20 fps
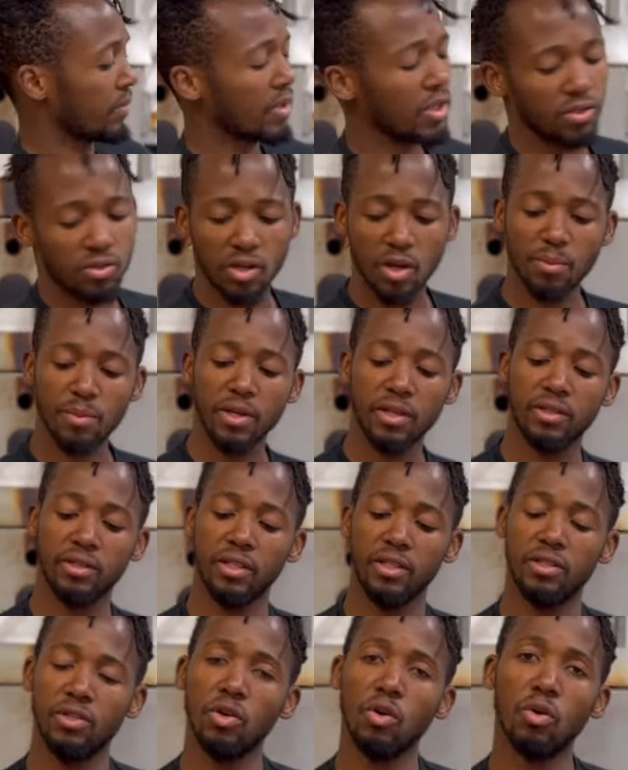So I mixed
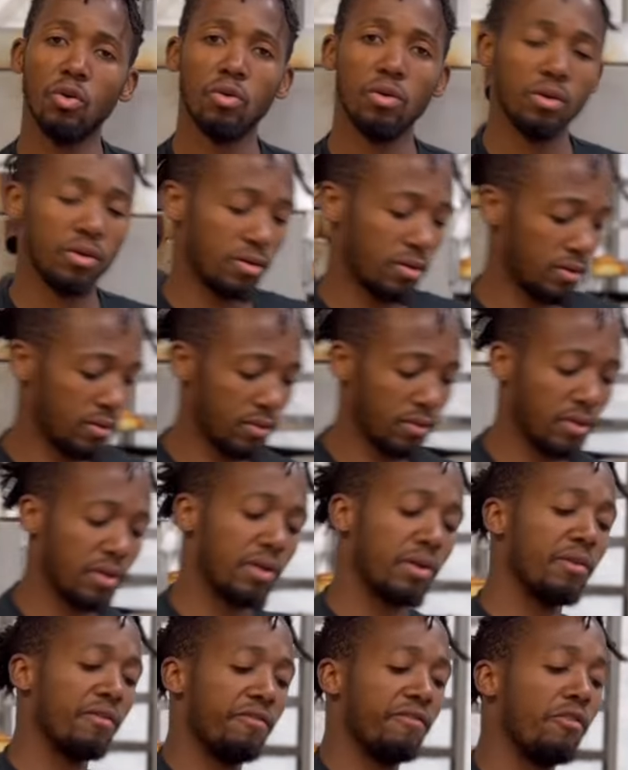this dough
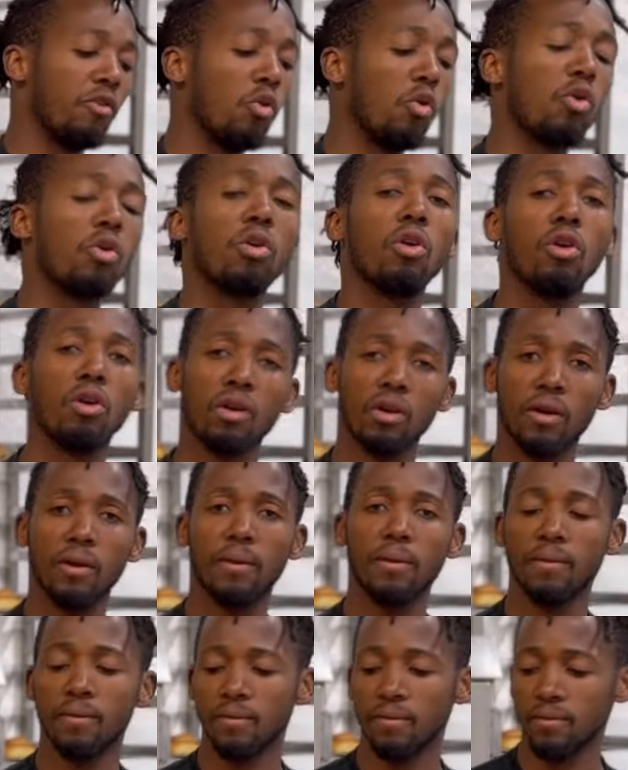around 4
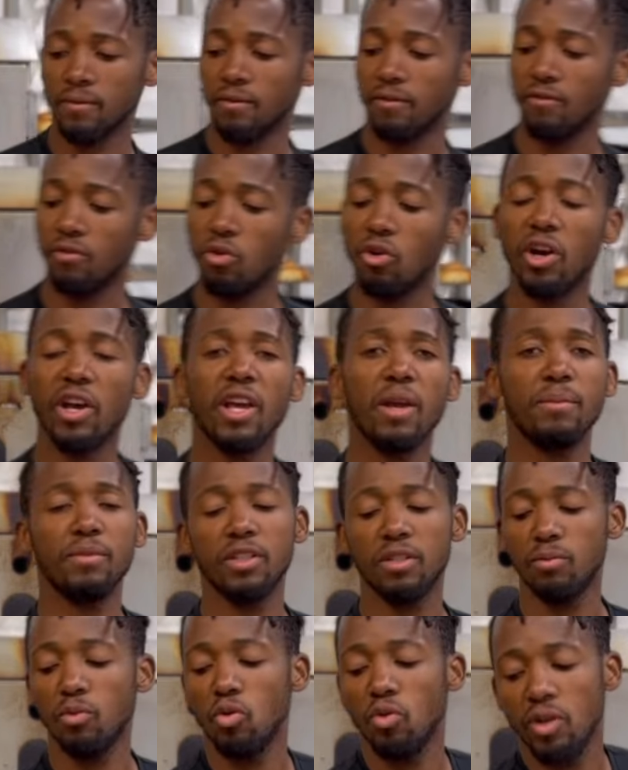a.m.
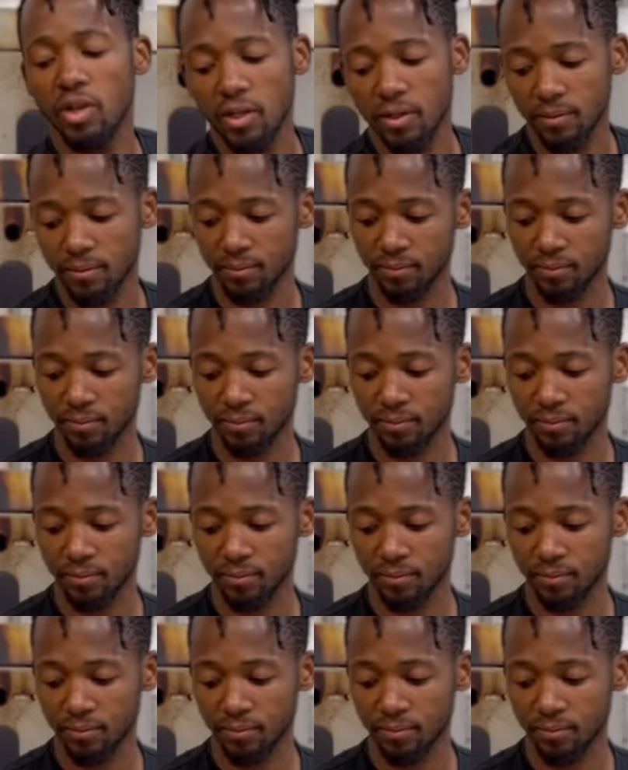this morning.